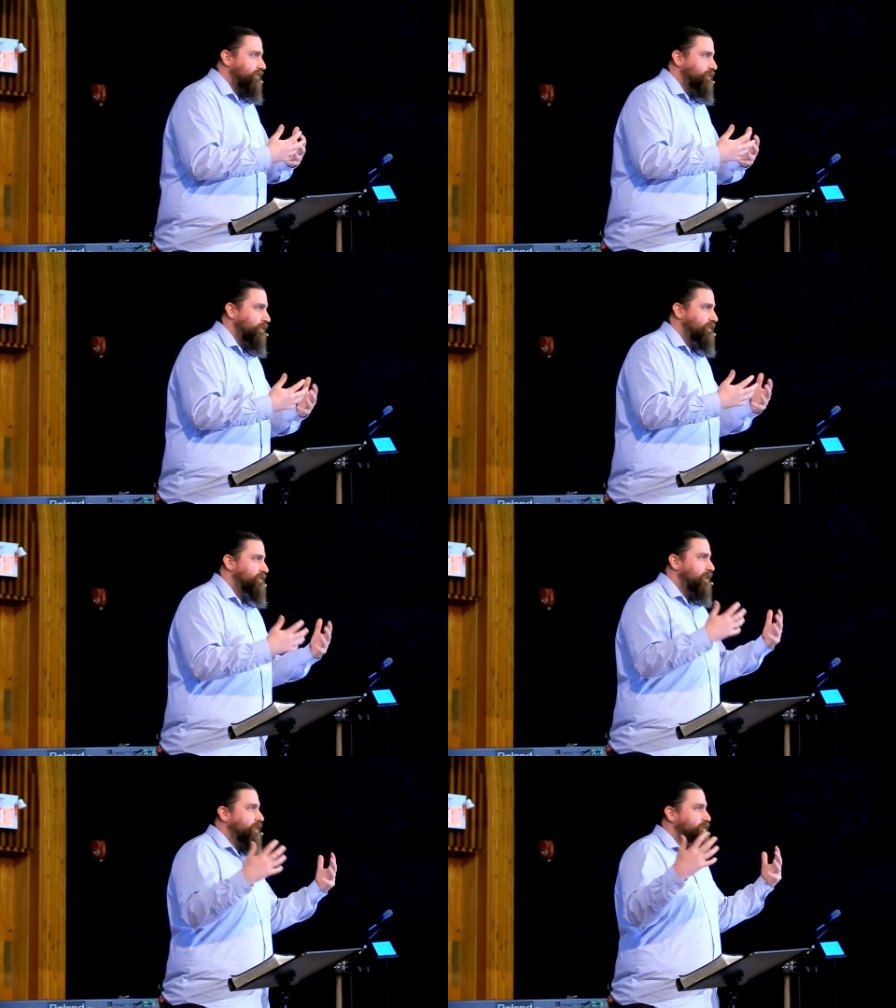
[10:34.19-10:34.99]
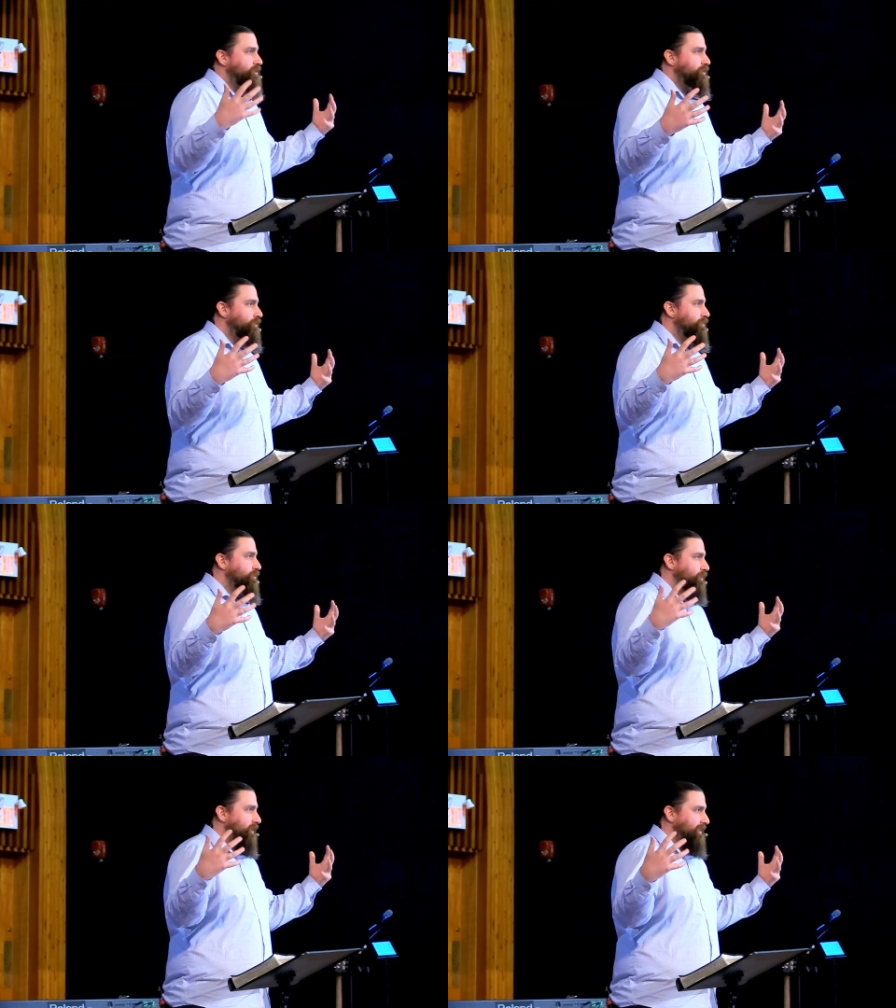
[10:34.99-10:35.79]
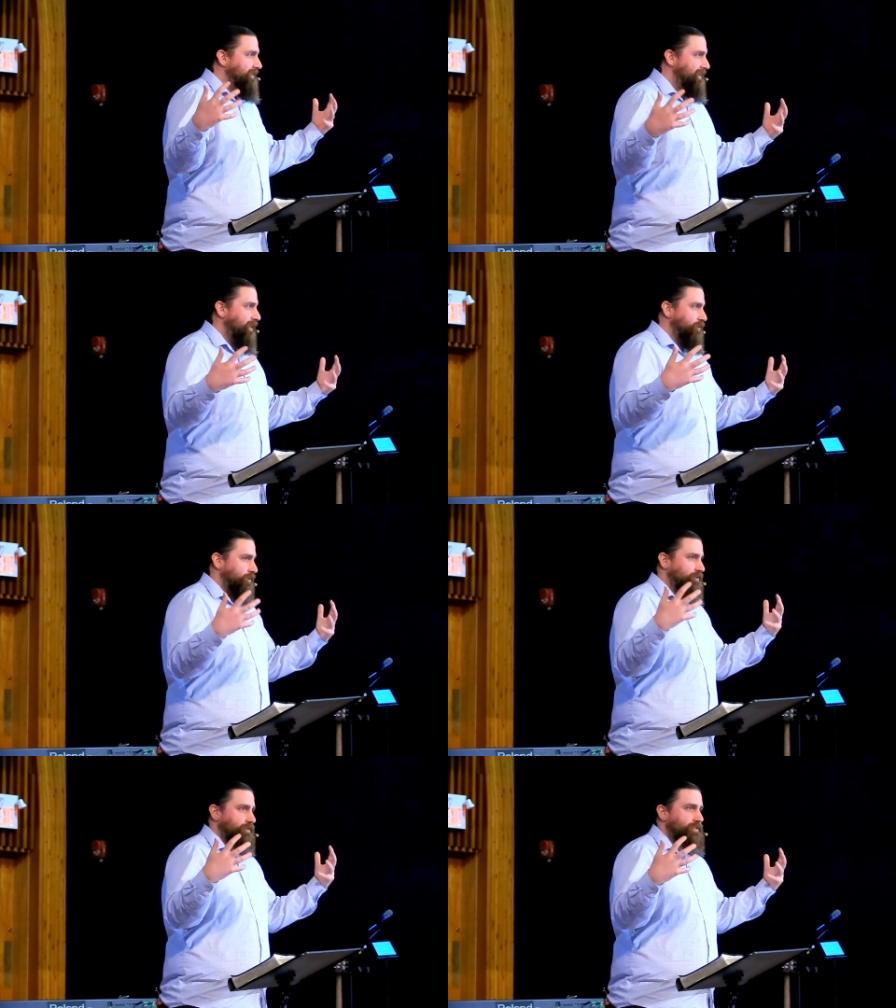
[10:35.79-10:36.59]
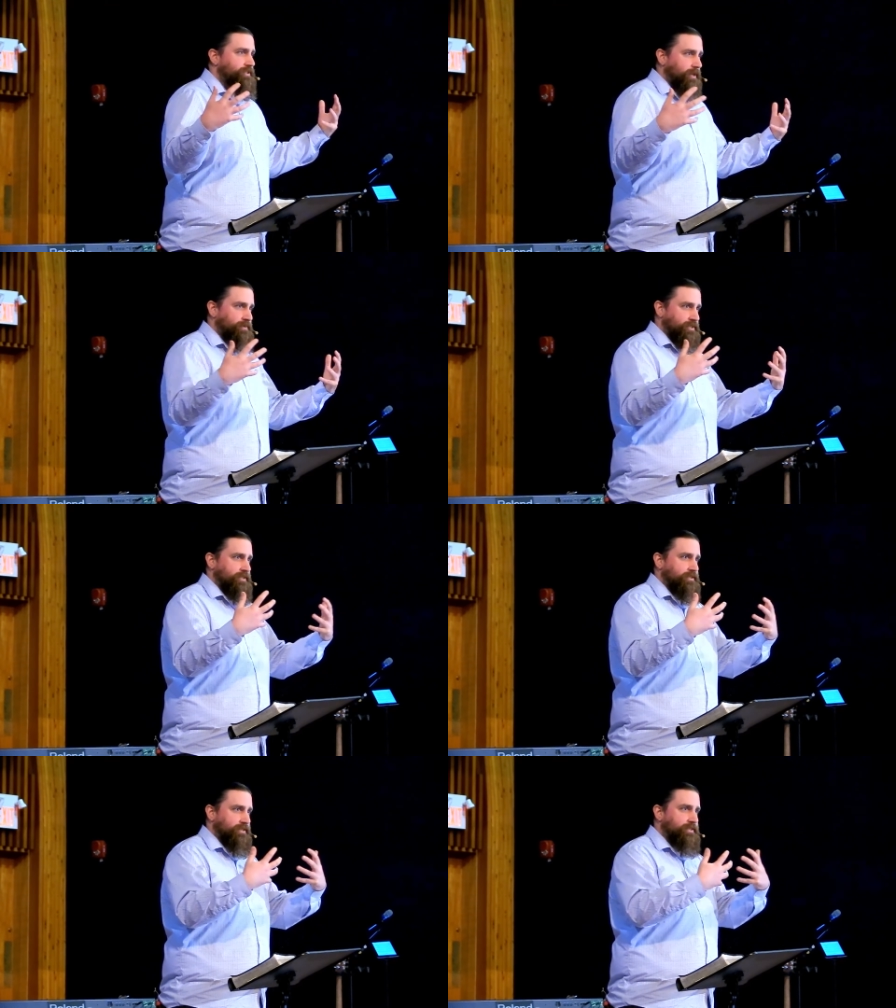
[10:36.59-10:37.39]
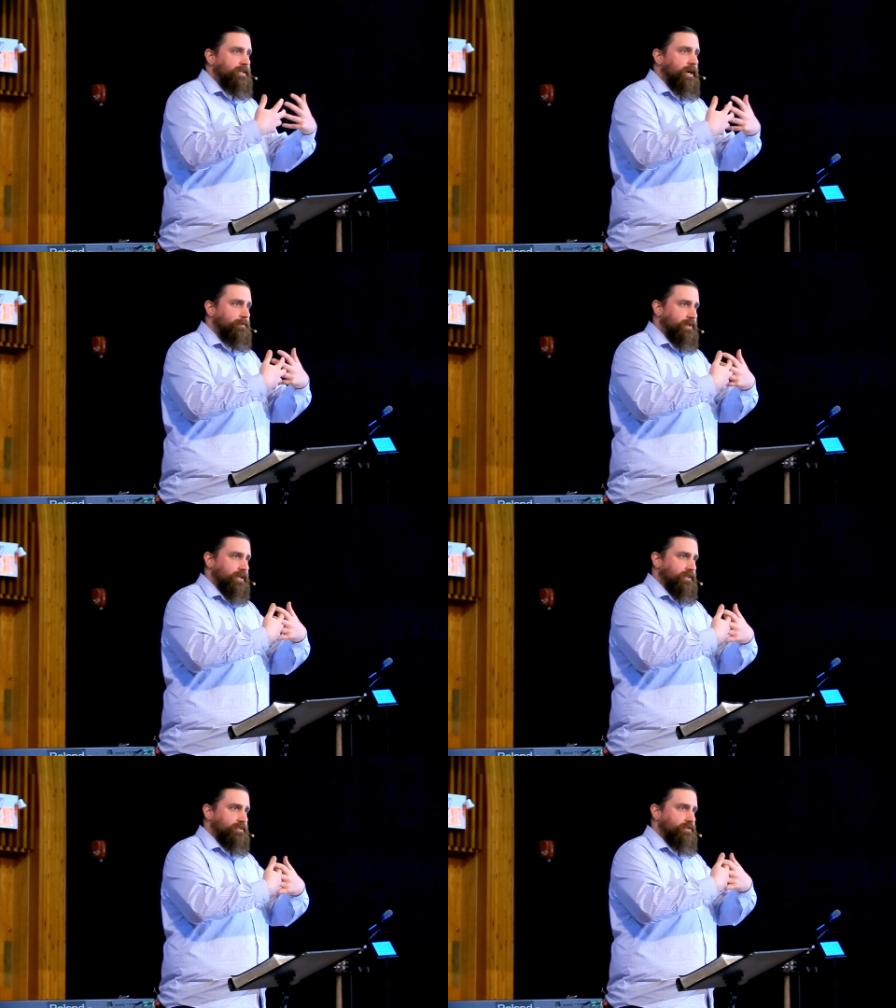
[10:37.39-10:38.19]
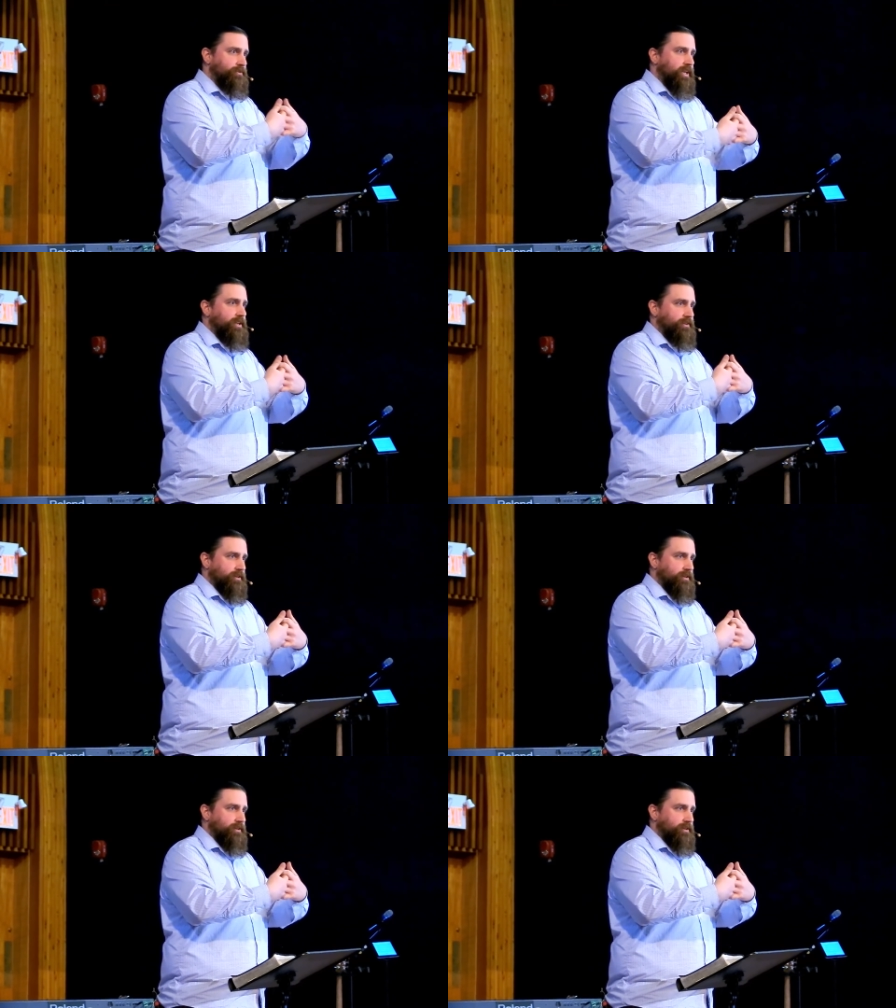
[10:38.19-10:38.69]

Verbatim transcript: So it's two natures or substances coming together,